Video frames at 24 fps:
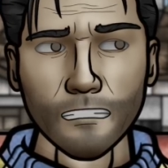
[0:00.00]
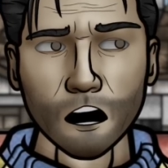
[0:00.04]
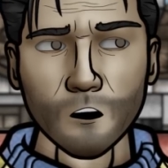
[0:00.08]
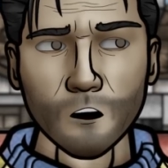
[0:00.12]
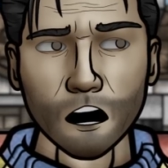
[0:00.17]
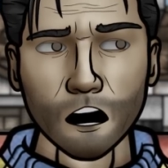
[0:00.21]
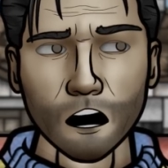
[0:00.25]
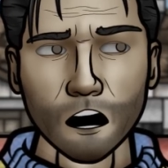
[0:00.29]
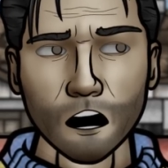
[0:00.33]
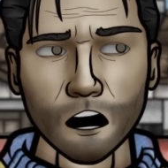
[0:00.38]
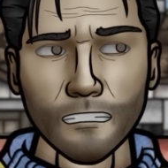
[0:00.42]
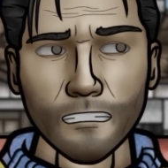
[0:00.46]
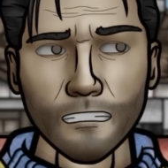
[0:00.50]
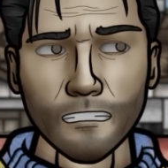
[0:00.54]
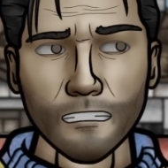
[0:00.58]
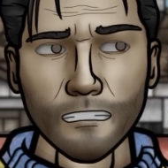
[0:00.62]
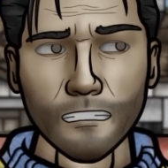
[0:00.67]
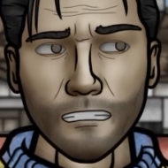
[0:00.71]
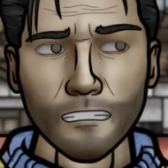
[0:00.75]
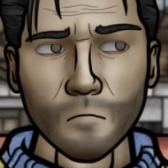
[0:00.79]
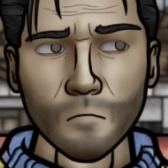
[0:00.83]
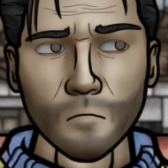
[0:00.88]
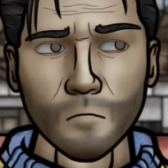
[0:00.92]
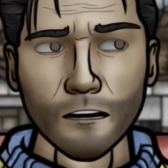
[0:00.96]
alright?
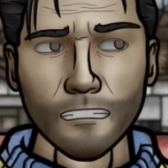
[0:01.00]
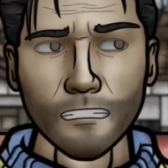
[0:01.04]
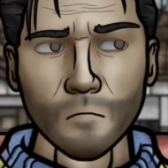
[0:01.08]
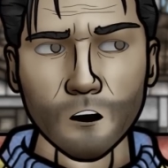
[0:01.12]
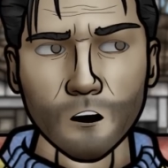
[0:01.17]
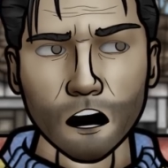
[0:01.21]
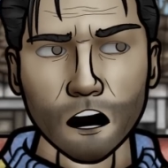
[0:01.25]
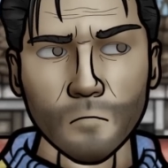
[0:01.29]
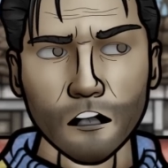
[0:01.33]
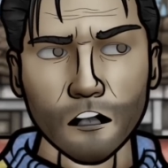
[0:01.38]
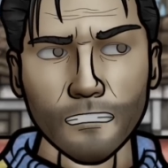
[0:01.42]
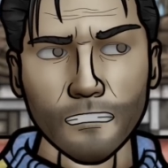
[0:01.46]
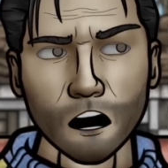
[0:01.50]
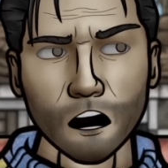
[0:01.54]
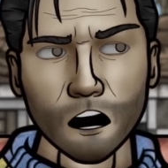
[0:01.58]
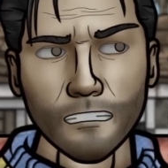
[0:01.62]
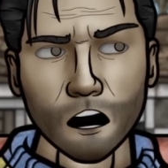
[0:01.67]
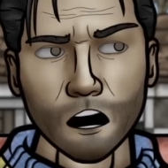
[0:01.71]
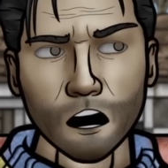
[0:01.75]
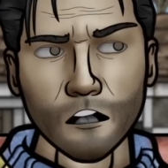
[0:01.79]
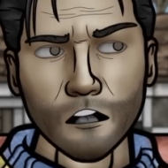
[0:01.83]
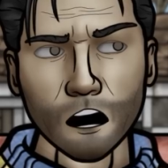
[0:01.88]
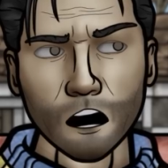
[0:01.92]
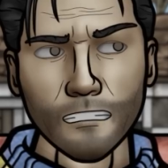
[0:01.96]
But you're probably not
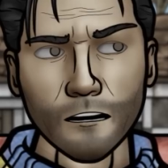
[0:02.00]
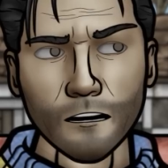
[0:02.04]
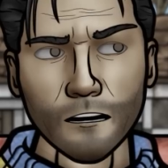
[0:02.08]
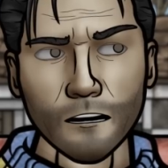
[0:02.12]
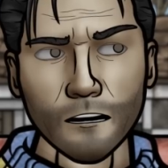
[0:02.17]
gonna like